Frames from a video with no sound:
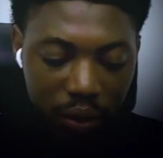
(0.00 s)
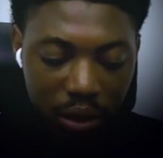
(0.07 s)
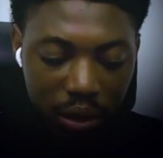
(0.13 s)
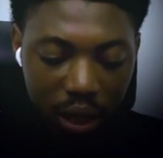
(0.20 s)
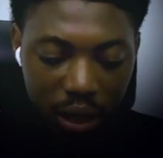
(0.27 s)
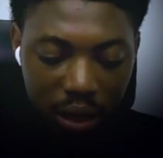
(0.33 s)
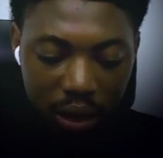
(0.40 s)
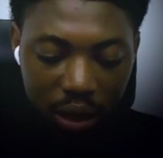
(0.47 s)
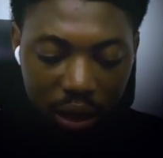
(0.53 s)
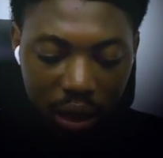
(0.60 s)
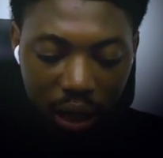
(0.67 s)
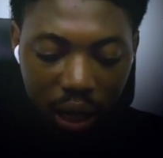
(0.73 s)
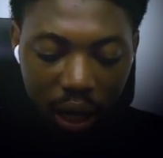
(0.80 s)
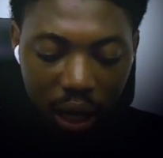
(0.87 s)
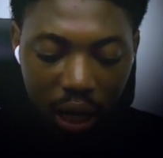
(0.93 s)
you can see
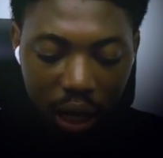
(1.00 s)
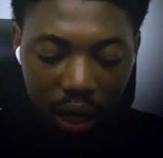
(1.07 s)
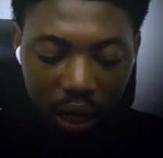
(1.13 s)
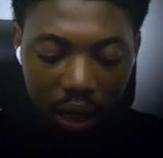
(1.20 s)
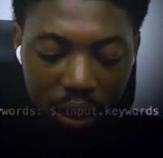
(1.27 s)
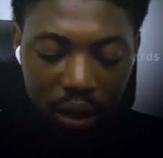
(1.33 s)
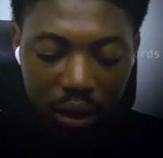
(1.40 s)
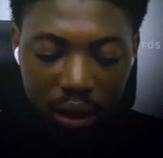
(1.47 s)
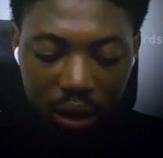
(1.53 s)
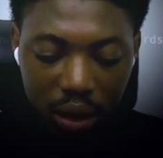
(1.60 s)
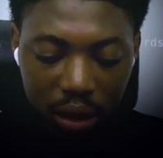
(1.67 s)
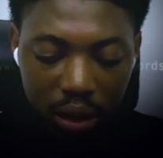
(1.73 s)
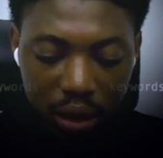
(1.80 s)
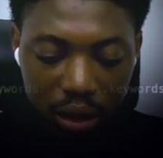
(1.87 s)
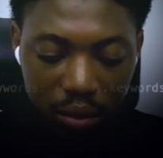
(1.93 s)
in
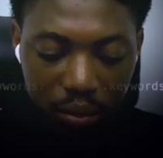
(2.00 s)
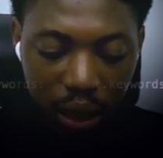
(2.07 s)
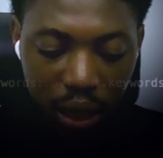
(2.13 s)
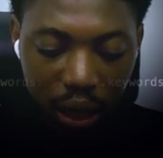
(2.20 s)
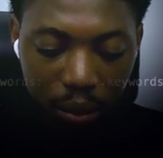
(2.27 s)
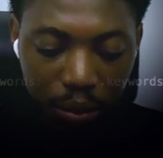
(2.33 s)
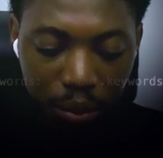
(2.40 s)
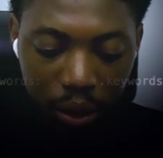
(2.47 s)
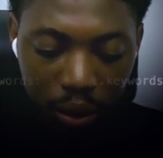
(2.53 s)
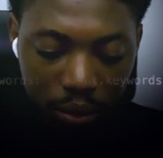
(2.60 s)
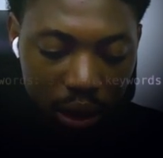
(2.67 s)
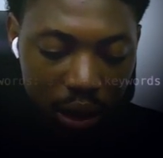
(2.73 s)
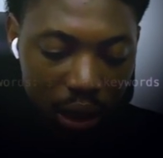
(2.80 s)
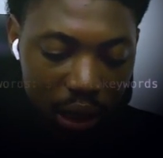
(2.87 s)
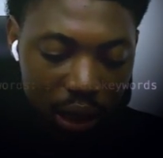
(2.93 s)
this my
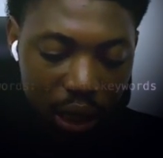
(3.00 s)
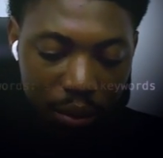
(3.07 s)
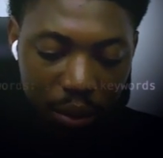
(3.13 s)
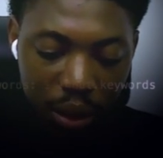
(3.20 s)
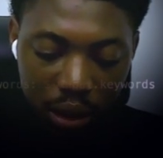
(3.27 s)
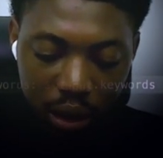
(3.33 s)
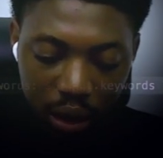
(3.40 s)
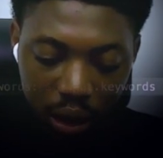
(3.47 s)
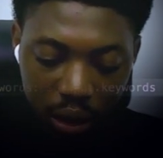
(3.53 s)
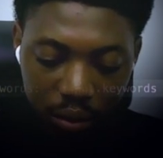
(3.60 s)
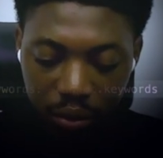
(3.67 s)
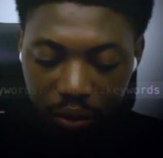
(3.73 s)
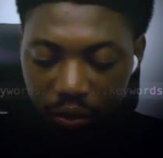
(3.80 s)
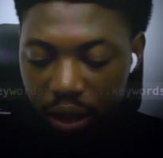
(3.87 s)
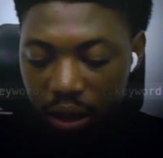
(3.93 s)
prompt that I mentioned here,
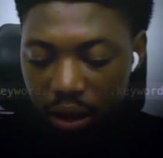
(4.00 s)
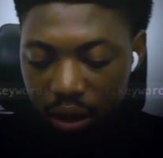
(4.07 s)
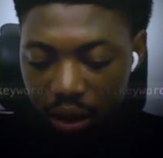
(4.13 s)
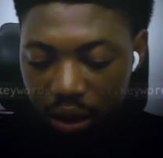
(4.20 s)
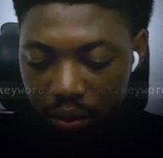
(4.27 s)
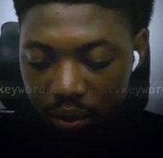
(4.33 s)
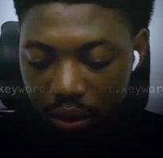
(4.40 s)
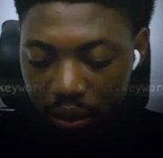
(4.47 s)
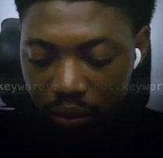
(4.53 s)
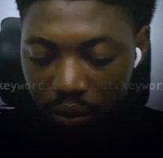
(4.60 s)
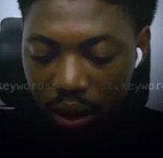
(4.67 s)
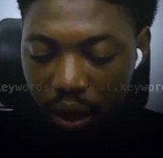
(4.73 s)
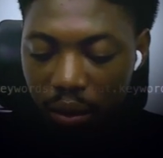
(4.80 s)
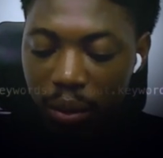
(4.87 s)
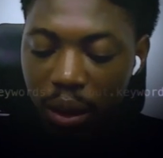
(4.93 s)
be very descriptive
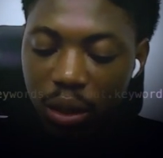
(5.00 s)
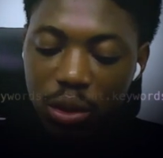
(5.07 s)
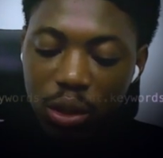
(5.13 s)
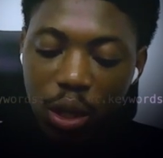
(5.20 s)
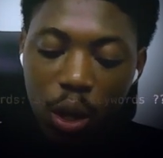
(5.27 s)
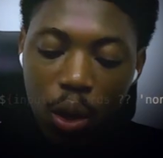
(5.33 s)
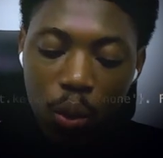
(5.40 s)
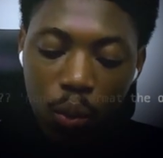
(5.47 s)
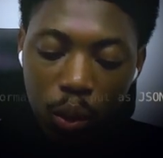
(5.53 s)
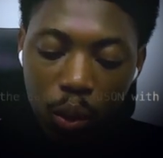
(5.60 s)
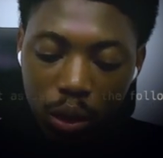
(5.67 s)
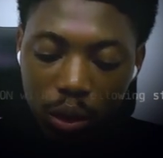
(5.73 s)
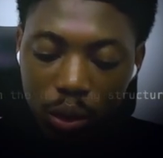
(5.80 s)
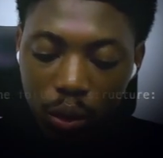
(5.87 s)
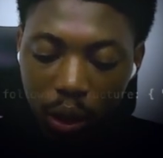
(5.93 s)
about
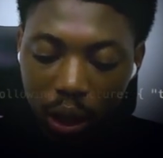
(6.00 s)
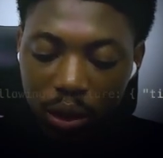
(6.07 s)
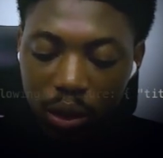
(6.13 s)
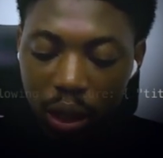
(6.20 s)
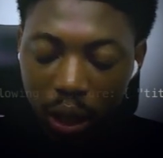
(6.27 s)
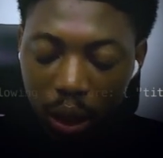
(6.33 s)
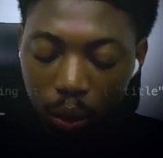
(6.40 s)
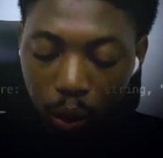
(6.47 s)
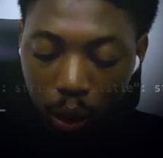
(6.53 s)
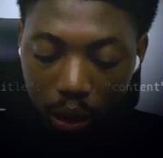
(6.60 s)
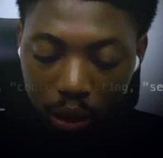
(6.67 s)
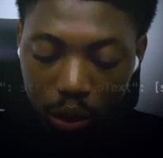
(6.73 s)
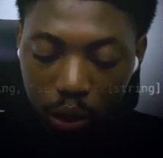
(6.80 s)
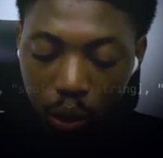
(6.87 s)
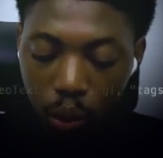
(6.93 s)
what you actually want,
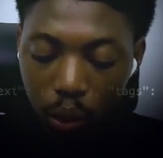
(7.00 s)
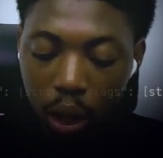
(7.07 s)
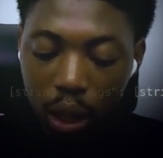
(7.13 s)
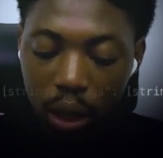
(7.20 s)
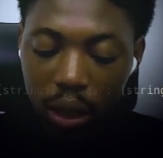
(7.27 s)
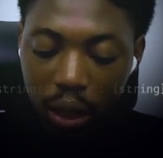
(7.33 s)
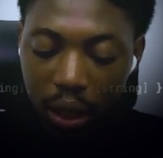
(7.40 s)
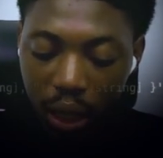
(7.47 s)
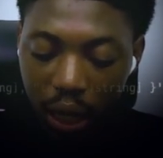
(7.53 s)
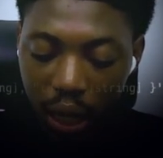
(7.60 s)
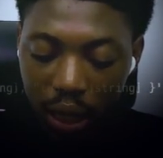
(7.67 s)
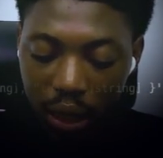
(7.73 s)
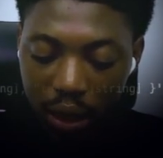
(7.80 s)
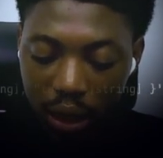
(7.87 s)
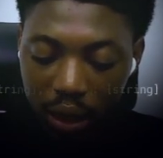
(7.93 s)
so the AI
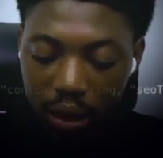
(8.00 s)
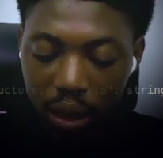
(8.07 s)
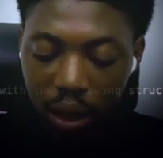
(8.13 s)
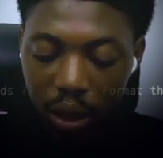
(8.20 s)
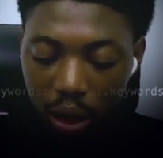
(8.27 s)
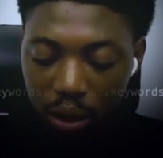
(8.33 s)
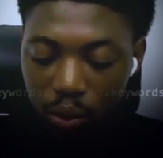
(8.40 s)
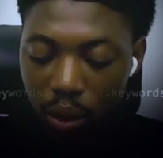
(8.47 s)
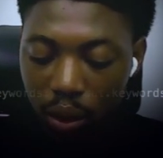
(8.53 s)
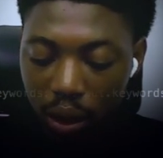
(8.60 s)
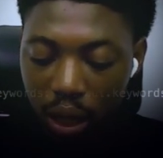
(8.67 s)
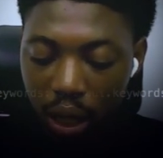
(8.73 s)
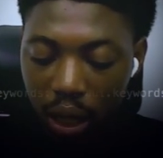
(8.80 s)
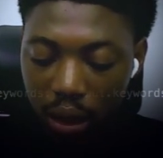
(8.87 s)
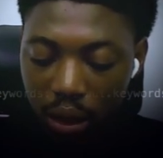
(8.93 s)
agent as well
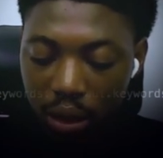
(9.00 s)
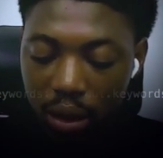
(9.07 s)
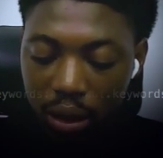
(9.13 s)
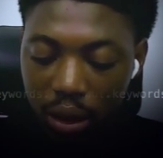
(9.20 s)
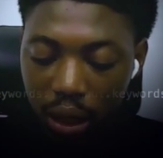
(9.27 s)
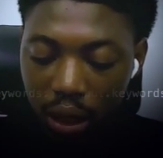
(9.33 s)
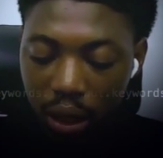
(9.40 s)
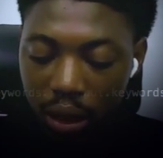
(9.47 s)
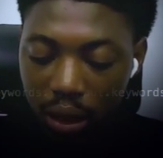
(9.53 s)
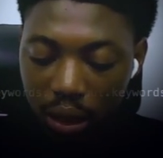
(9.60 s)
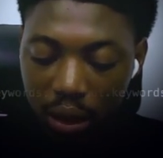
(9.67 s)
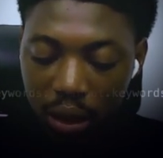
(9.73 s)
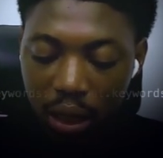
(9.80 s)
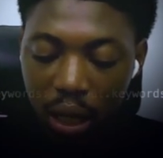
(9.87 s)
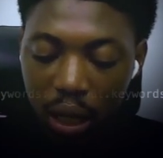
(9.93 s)
can
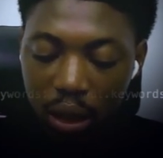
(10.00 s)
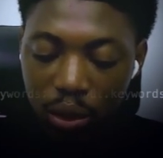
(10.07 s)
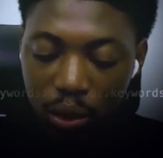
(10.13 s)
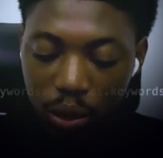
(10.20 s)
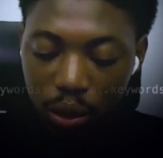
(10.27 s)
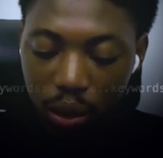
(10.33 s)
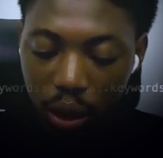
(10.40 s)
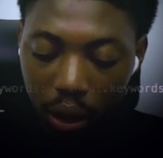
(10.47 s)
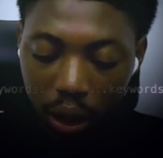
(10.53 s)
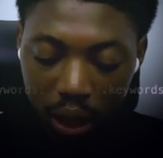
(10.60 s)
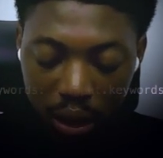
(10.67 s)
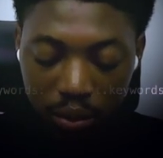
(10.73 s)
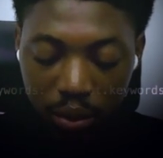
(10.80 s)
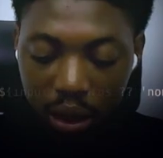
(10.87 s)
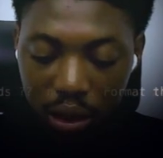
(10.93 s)
generate to your
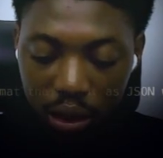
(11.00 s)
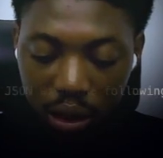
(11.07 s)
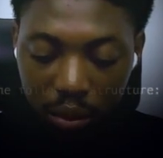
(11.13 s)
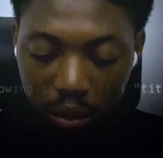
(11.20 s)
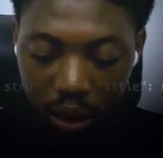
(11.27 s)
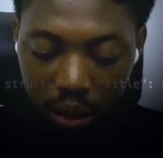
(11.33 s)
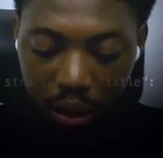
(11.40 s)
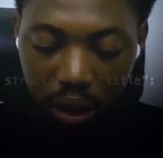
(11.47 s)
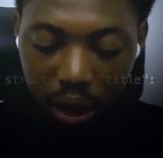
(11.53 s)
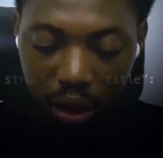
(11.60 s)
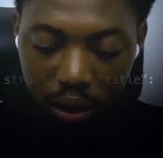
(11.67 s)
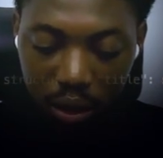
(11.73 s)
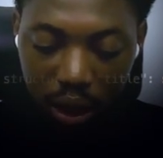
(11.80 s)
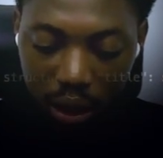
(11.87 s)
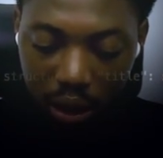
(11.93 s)
expectation. Basically, as
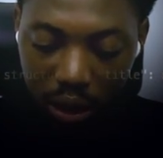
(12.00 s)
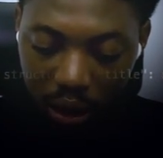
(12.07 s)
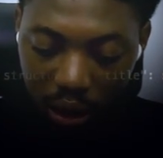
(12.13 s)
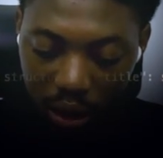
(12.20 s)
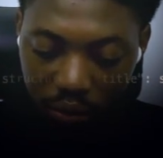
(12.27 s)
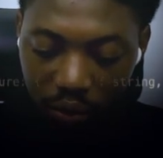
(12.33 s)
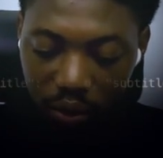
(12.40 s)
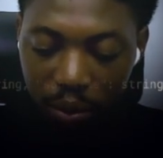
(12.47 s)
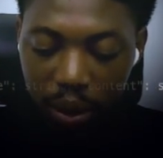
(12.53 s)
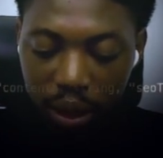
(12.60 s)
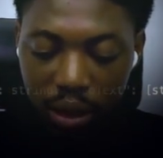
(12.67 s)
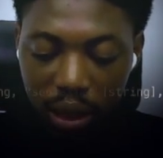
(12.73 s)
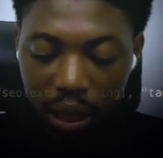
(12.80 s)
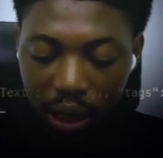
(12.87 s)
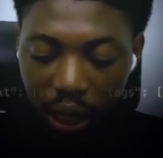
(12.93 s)
you can see, the format
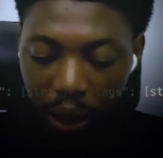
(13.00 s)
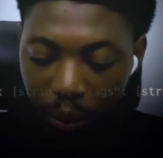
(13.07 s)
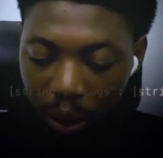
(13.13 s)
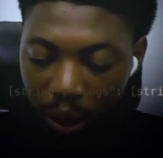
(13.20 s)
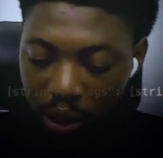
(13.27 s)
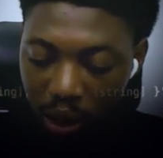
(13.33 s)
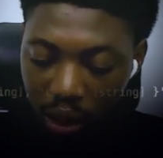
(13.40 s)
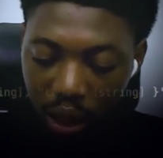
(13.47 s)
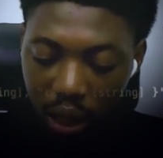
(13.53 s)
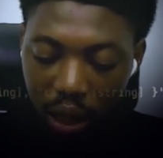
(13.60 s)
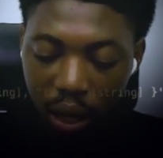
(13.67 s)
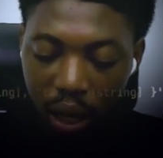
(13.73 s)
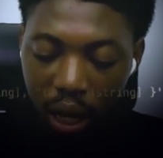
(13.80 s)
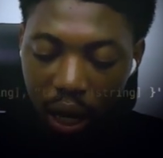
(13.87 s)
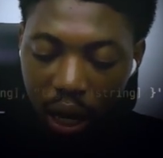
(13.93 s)
that I mentioned here
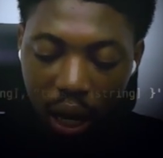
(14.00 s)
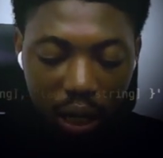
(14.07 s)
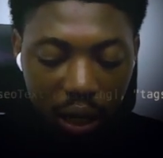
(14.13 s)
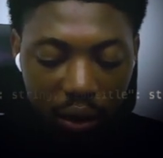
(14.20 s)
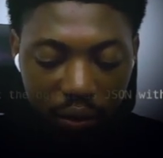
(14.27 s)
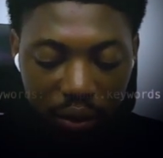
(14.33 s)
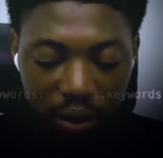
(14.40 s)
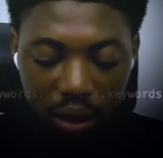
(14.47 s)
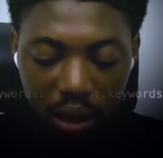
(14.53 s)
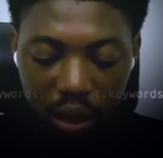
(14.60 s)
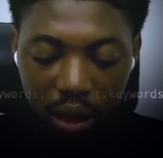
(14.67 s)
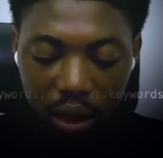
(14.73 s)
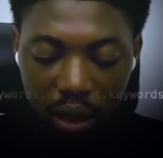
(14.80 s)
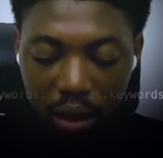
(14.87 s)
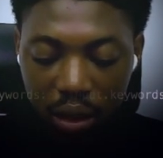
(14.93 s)
and everything,
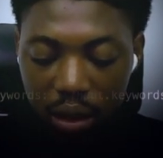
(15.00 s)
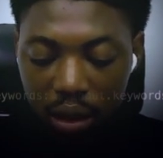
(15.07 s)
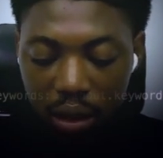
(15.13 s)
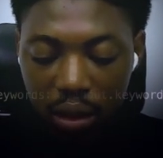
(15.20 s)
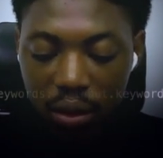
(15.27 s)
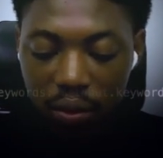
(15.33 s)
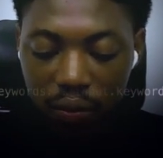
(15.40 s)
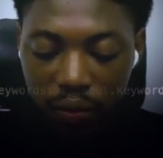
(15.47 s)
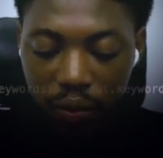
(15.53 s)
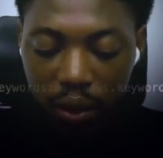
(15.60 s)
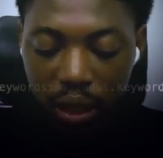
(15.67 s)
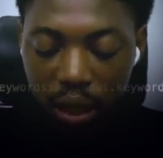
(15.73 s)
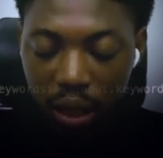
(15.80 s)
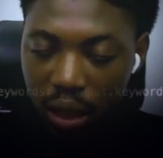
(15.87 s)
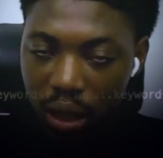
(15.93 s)
it is
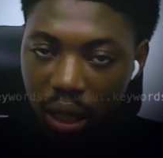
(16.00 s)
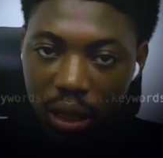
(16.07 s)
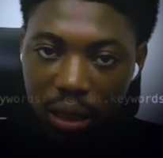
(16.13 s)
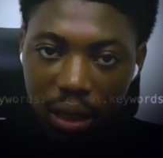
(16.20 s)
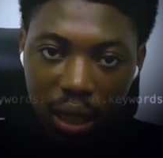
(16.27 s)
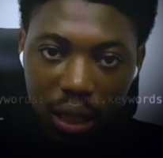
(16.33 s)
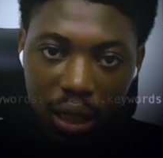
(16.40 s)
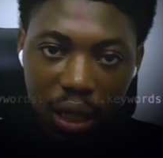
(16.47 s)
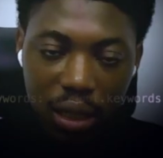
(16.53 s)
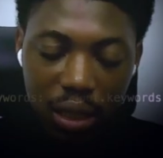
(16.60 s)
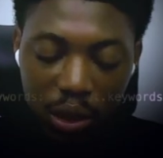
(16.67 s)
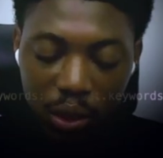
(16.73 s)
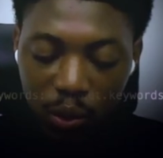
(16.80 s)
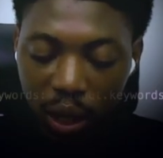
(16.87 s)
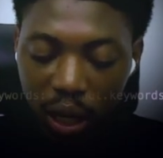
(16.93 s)
very intact, and that
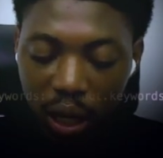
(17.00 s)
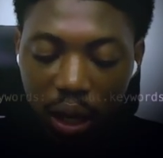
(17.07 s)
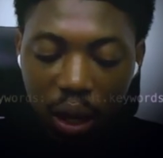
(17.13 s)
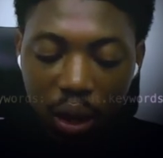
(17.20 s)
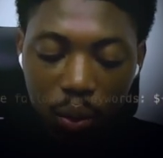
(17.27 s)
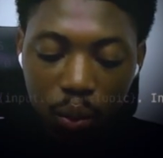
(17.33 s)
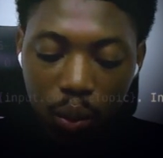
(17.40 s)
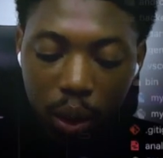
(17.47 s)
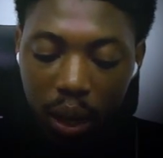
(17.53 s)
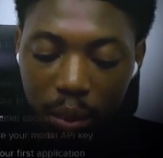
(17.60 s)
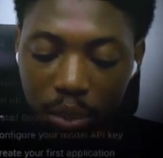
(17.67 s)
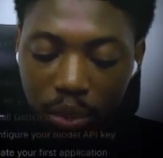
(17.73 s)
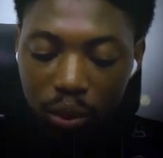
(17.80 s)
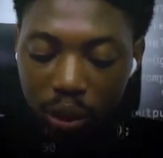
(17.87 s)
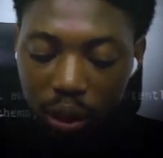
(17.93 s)
is why we are
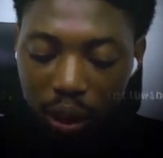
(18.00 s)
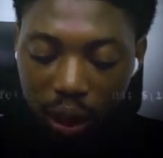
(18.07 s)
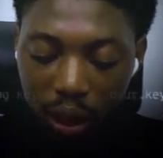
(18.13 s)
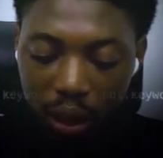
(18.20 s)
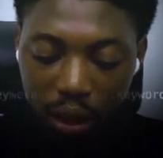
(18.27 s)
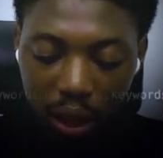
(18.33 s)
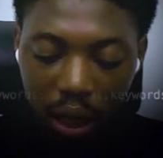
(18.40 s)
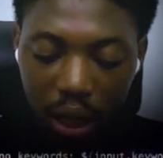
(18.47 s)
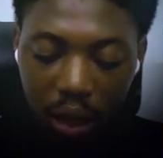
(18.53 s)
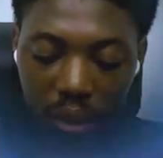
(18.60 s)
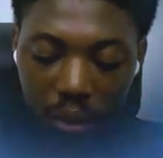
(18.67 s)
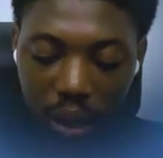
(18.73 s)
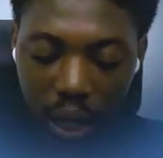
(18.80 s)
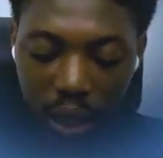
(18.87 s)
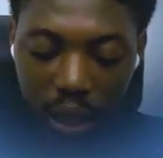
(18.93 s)
able to get
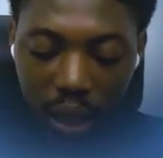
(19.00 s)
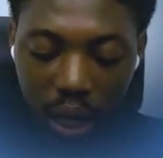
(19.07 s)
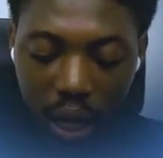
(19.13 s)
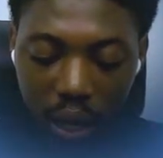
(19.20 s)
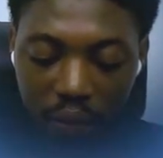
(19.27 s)
like a